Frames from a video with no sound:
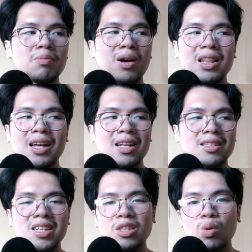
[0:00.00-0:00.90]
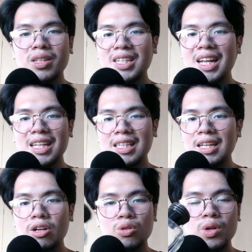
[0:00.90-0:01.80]
pa, like let's say
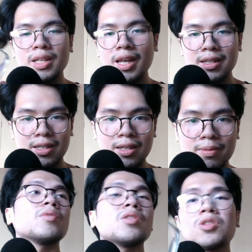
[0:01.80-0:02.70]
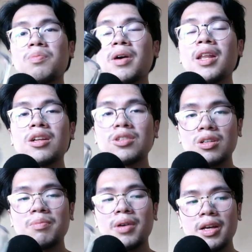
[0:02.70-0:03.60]
2019 or 2018. This pahina na
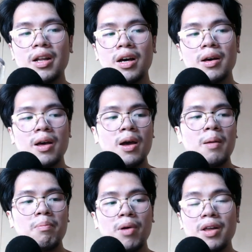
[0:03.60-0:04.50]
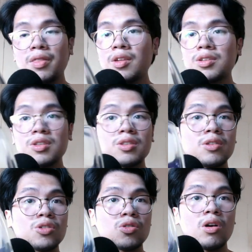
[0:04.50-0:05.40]
siya ng pahina, but this is
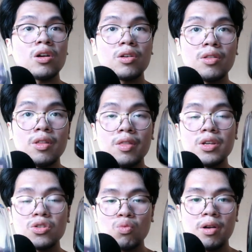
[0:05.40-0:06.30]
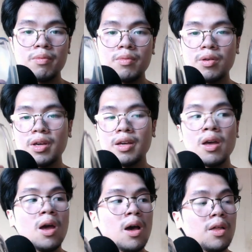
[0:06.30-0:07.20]
still stronger than this one. Okay,
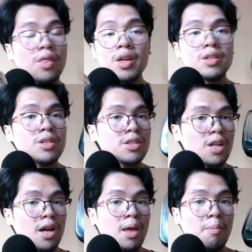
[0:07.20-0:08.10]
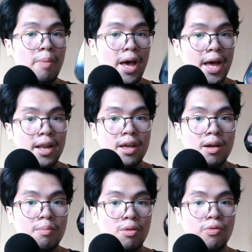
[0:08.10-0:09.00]
this is not a bad
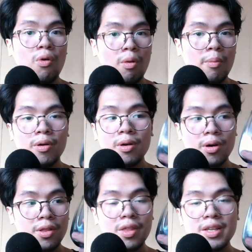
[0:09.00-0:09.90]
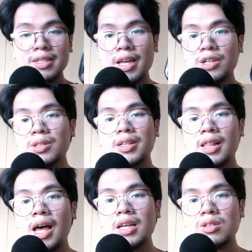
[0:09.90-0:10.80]
performer. This actually
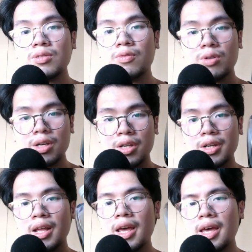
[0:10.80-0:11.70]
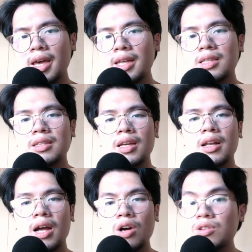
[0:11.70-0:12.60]
lasts for a good 8 to
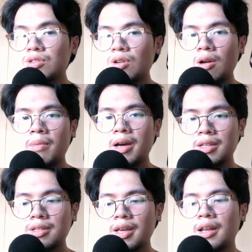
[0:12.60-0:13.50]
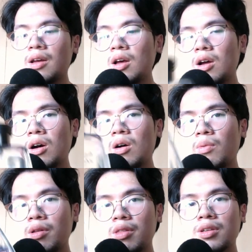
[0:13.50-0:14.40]
10 hours on my skin,
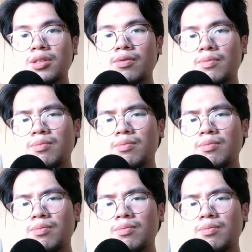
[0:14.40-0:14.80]
while this